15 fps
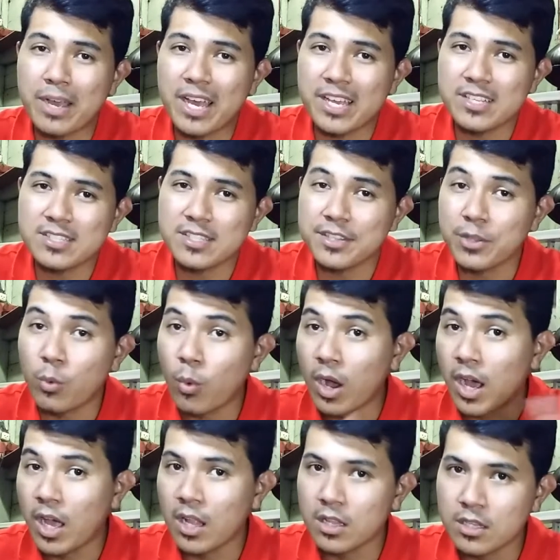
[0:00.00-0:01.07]
mice in the
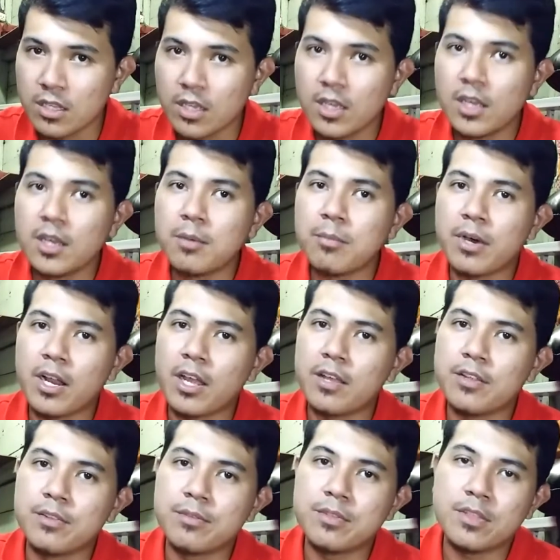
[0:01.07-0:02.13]
wild, but
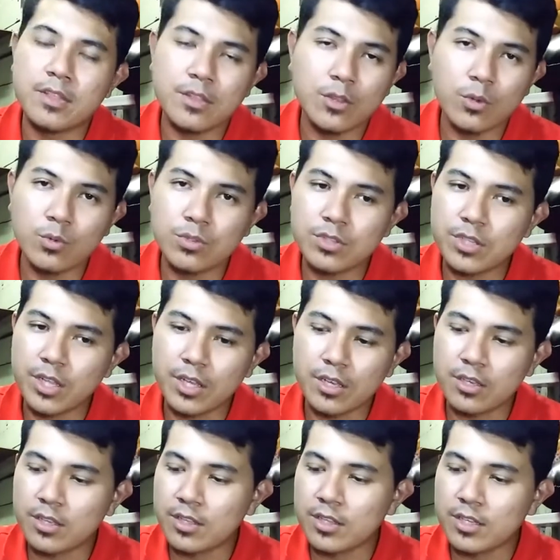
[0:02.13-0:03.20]
I don't
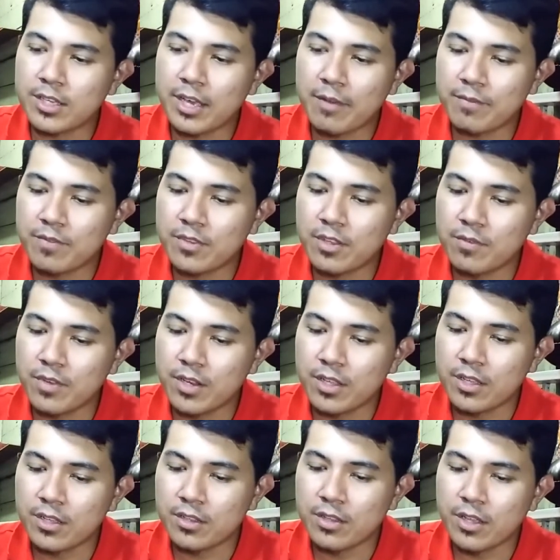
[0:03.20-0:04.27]
think in the
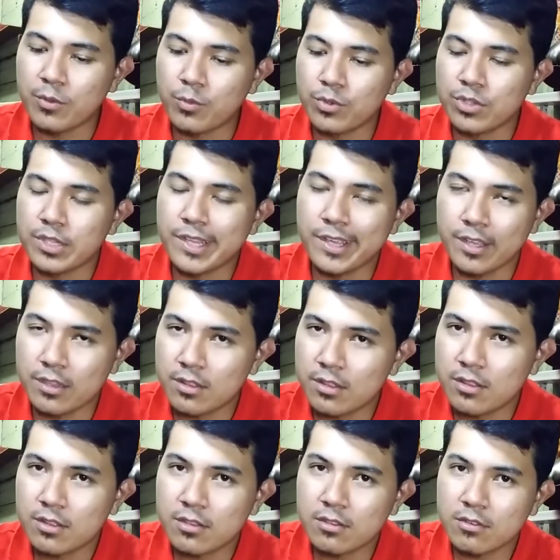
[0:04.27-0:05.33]
captivity they would eat,
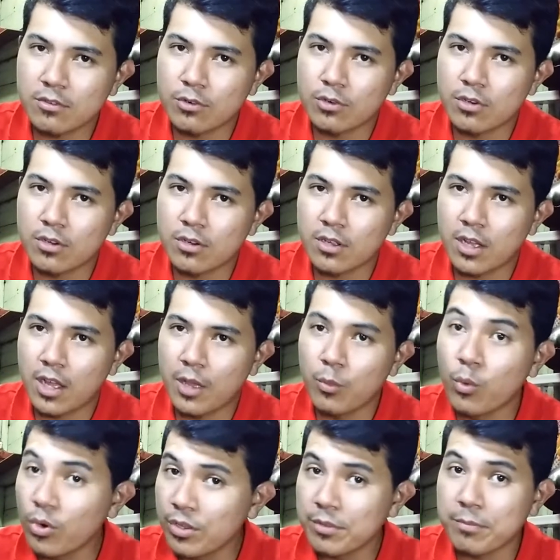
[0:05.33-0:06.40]
or I
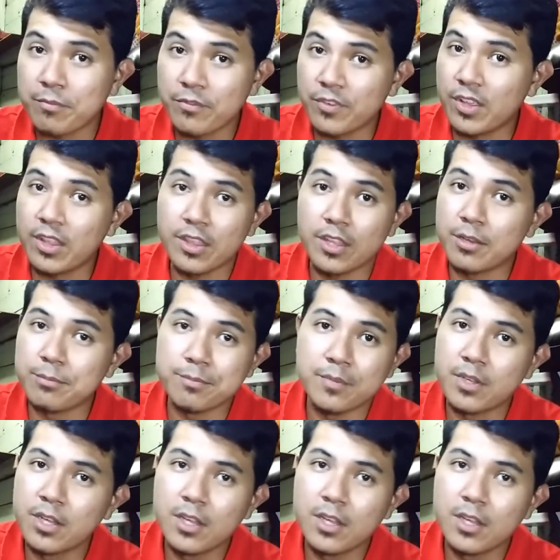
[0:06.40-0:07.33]
wouldn't feed them